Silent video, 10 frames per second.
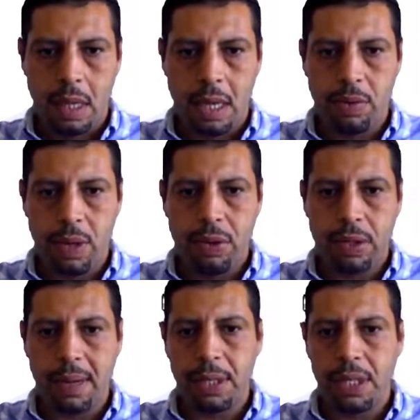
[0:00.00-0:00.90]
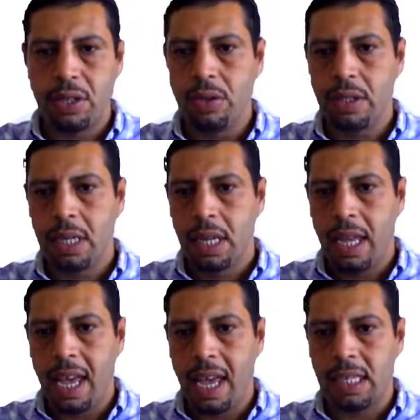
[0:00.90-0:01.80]
And when you substitute
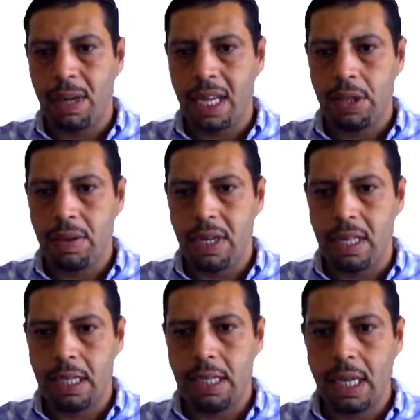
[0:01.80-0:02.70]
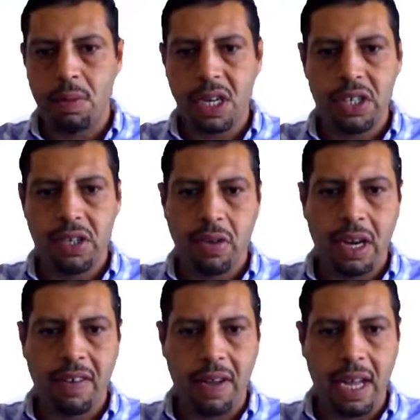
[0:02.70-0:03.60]
x by 3 in this expression, you're
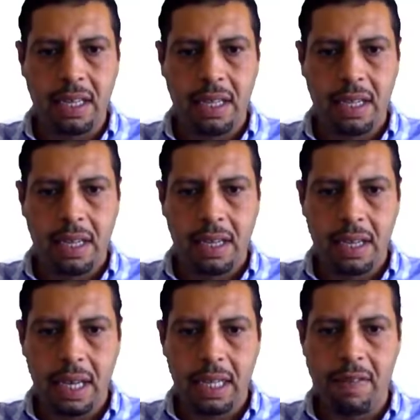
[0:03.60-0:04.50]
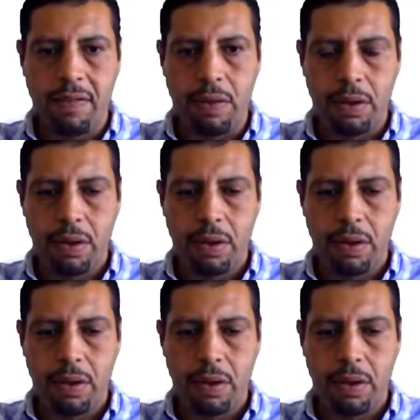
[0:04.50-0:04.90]
going to find negative 4.